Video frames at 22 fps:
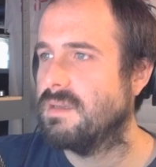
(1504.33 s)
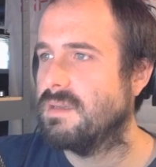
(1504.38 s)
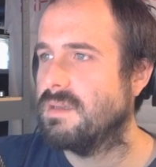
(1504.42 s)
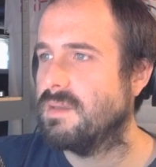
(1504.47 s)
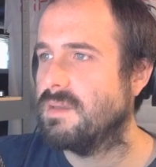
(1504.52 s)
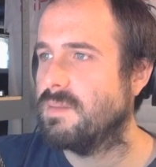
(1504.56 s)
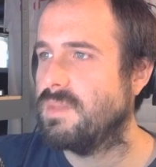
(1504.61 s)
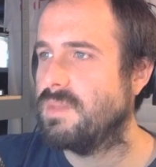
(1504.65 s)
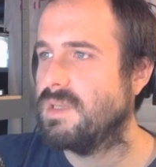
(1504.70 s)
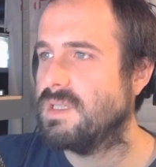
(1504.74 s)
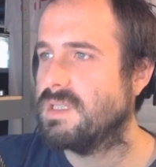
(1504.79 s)

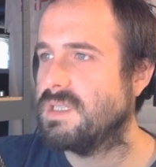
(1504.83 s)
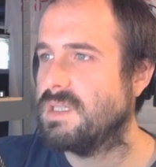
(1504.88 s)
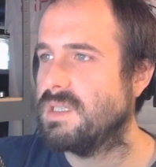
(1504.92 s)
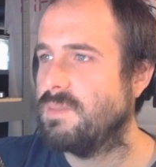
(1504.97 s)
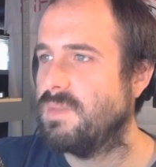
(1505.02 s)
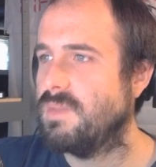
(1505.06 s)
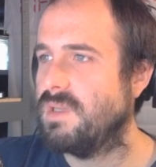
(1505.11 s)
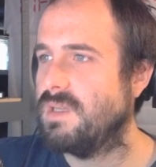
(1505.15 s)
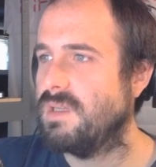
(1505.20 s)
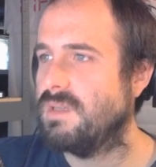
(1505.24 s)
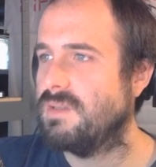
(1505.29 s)

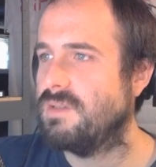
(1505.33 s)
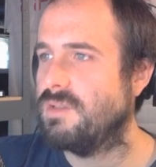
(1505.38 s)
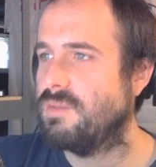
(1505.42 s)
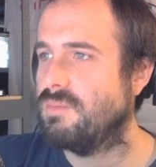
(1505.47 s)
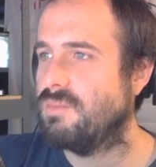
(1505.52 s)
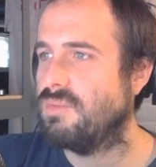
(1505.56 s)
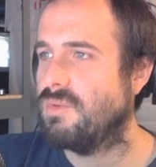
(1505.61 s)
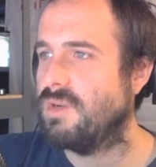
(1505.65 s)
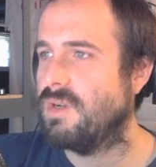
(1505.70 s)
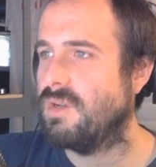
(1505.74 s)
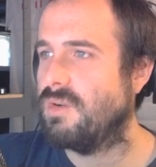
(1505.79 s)
PCB
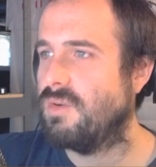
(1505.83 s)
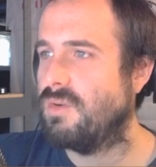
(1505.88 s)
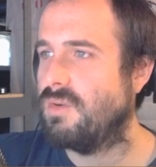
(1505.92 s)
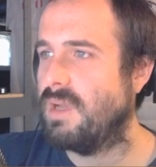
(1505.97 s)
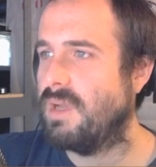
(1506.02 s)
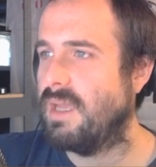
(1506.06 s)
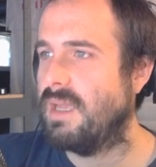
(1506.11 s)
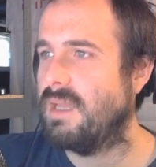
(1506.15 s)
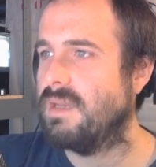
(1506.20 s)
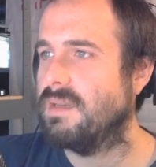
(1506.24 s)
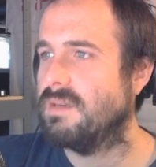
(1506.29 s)

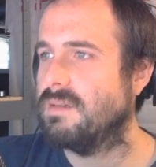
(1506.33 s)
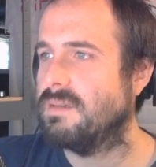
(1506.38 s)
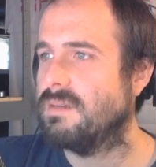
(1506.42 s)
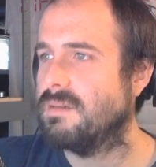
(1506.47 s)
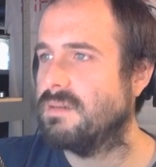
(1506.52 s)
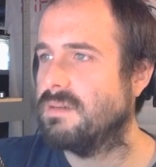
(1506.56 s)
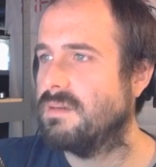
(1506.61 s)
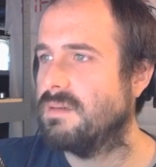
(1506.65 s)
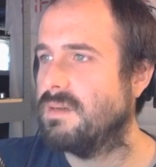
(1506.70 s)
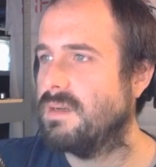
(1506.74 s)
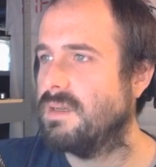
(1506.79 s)
2.0N,
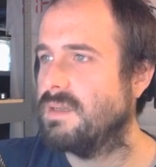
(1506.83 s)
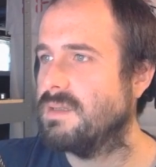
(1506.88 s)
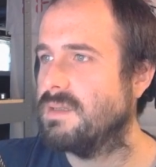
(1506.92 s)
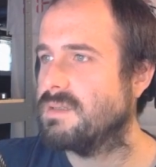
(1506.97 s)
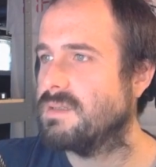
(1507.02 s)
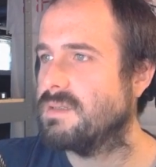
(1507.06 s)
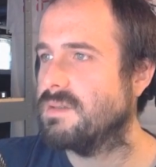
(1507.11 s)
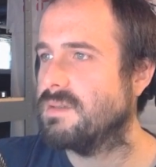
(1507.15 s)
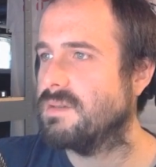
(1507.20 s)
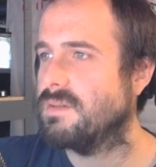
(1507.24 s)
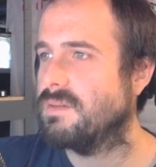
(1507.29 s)
right?
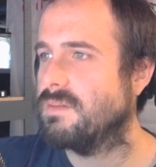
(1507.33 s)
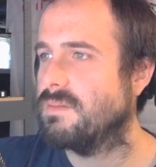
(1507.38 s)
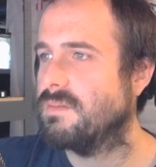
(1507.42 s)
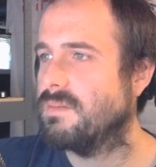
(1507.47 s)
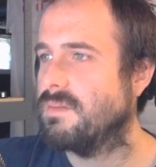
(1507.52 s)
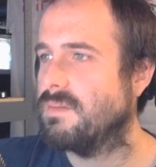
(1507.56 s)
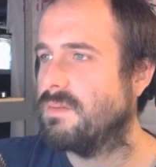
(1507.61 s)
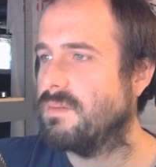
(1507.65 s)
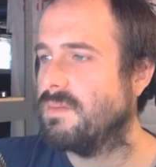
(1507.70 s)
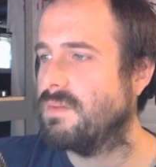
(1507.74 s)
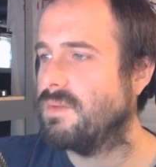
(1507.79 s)
So
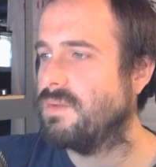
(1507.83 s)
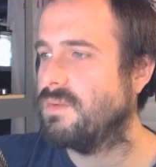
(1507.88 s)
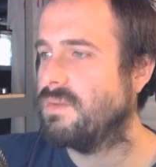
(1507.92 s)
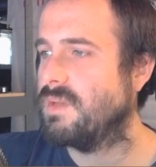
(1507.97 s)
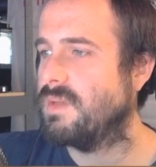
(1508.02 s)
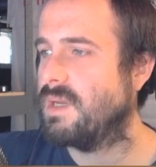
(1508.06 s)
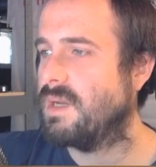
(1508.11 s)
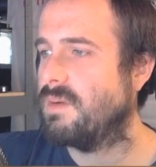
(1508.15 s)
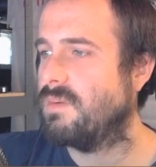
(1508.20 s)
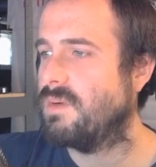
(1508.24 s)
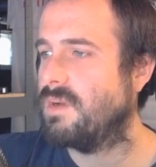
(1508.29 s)
we'll do
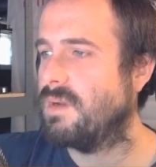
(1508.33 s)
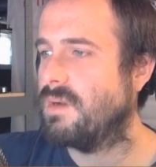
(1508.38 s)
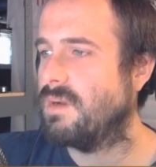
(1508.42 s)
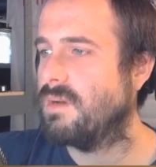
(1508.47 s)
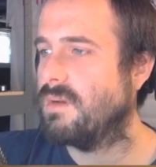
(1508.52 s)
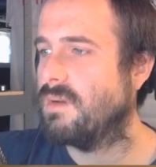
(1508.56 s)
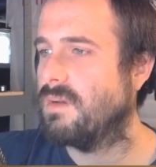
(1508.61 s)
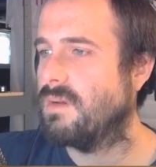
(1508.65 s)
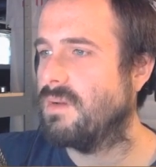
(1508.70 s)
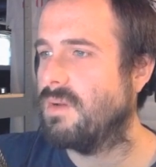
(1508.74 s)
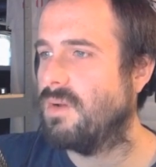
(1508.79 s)
that one,
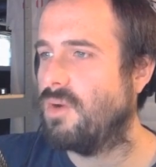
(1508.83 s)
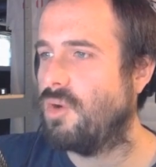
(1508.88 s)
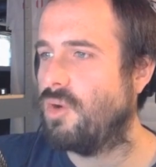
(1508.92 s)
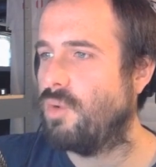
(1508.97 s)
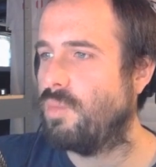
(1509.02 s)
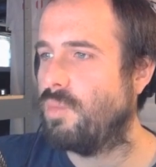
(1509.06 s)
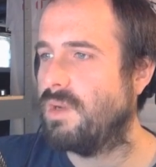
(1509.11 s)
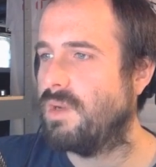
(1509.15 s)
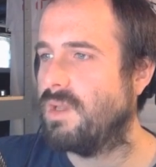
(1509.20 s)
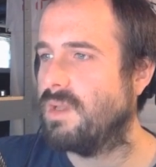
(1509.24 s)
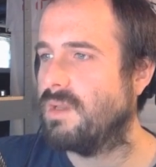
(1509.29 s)

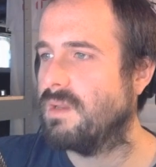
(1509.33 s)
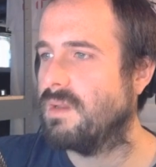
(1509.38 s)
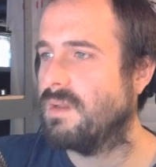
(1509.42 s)
open it,